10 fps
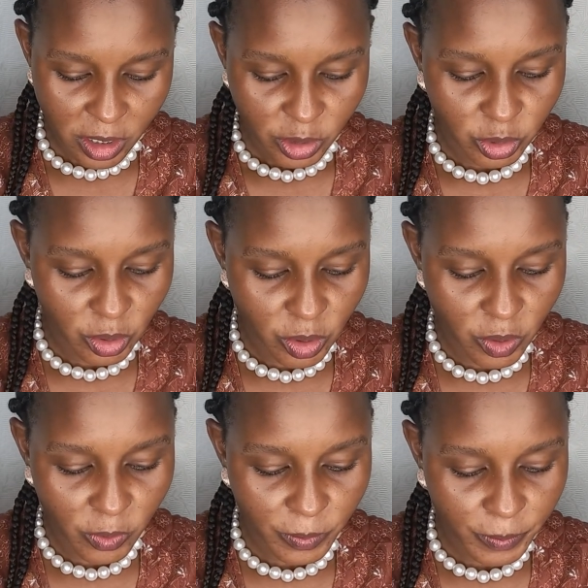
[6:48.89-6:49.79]

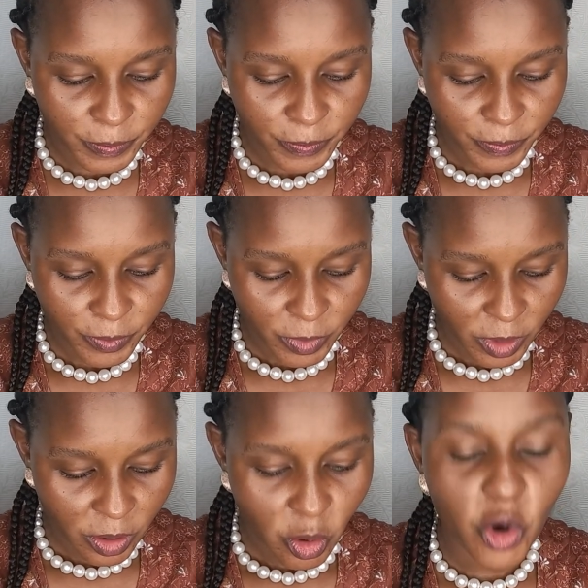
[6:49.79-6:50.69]
So
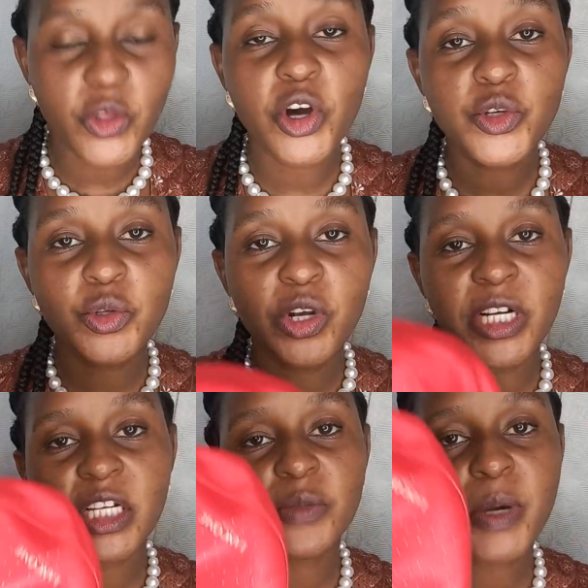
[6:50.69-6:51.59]
although you don't
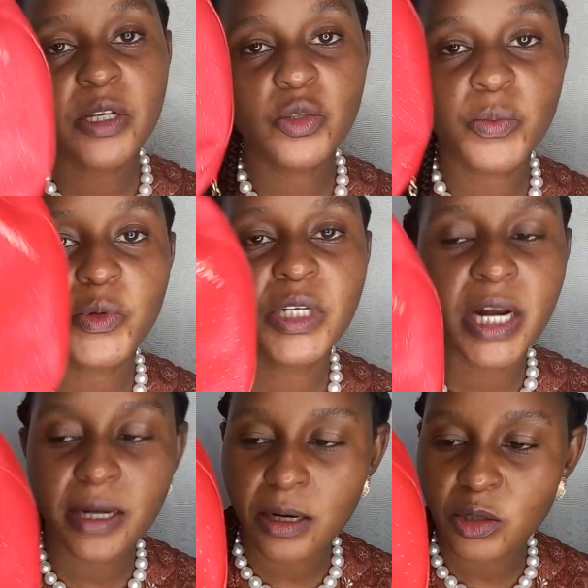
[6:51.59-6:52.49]
expect to put
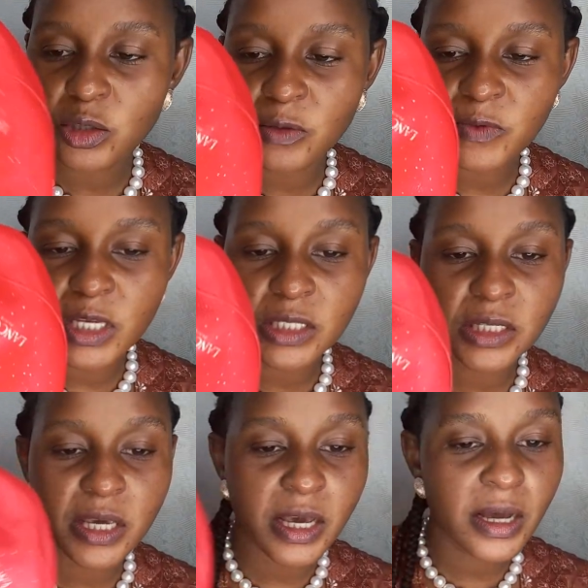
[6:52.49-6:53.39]
like a lot of things
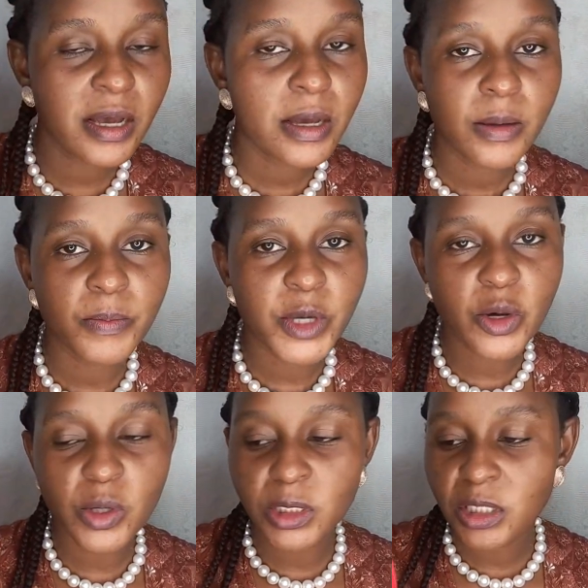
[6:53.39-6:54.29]
here
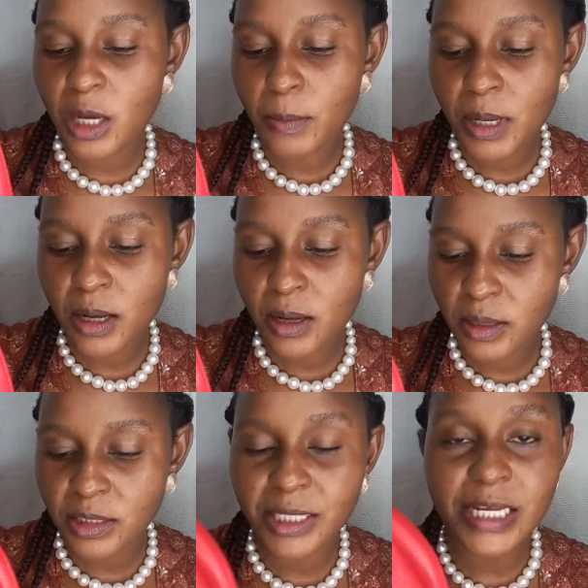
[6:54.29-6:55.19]
because
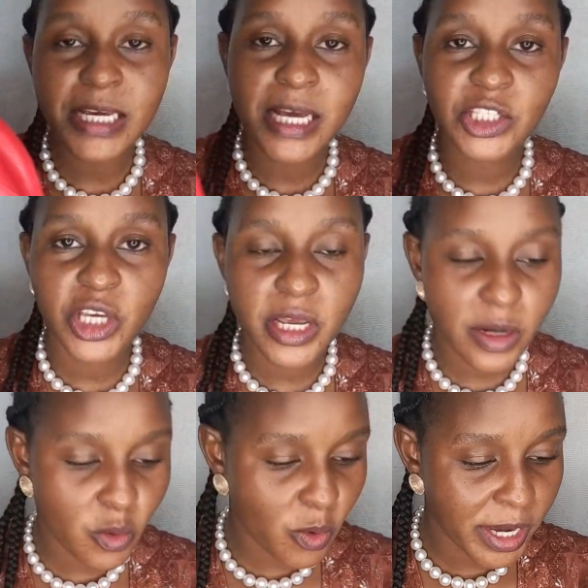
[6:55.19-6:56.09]
kama sling ya
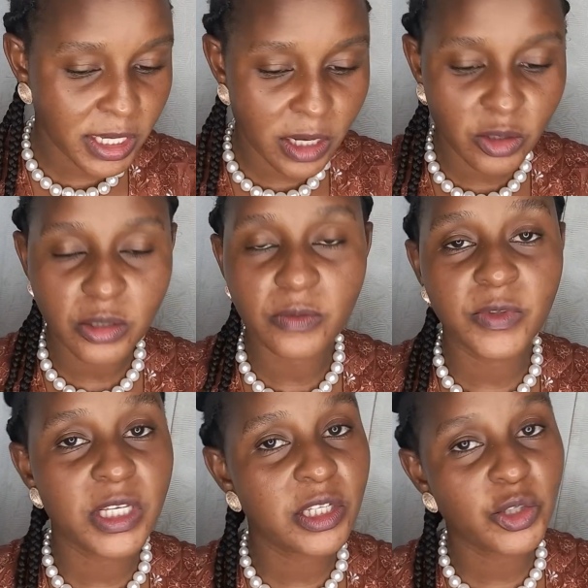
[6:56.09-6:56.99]
chain uweke a lot of
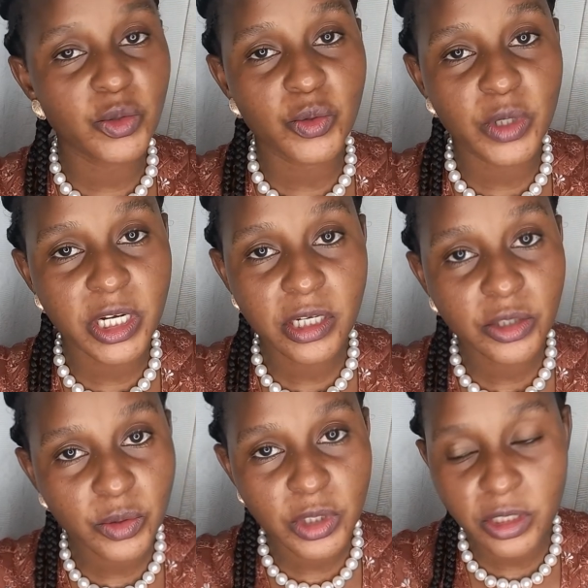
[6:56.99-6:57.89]
things you really
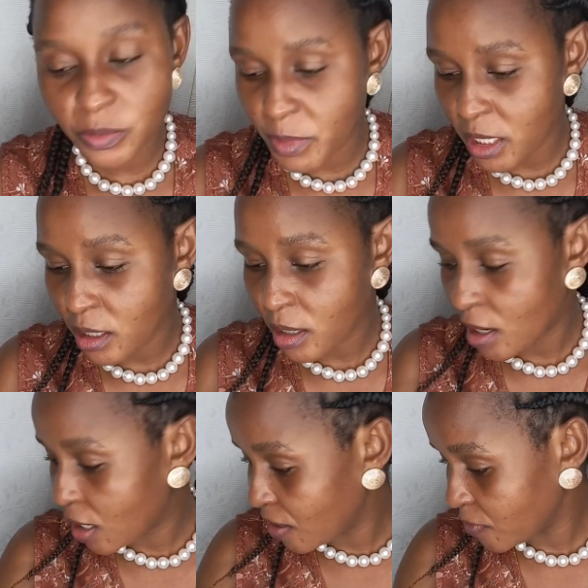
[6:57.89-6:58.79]
shouldn't be
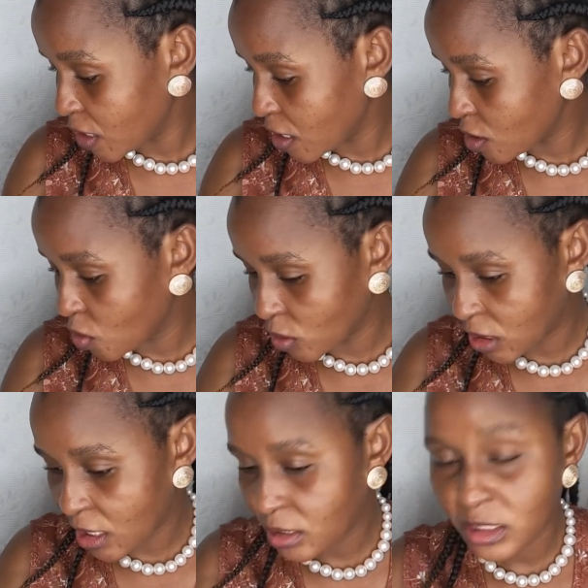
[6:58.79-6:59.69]
having any
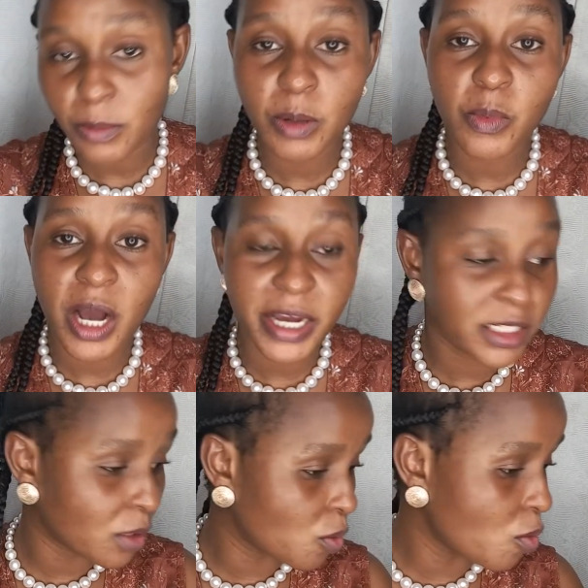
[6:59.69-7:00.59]
concern sababu
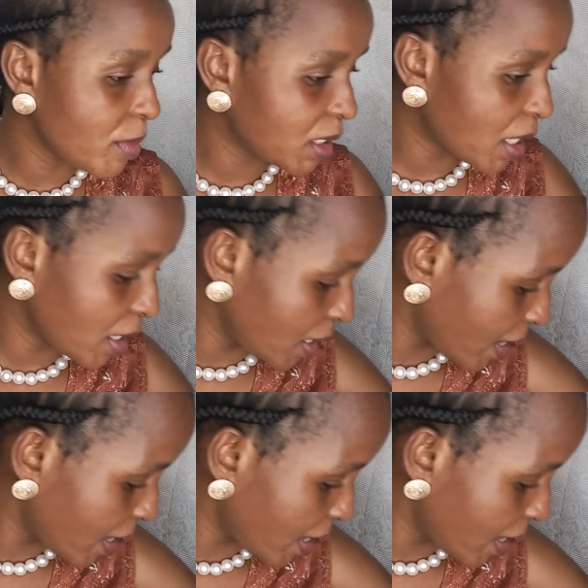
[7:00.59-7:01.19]
haita kuumiza in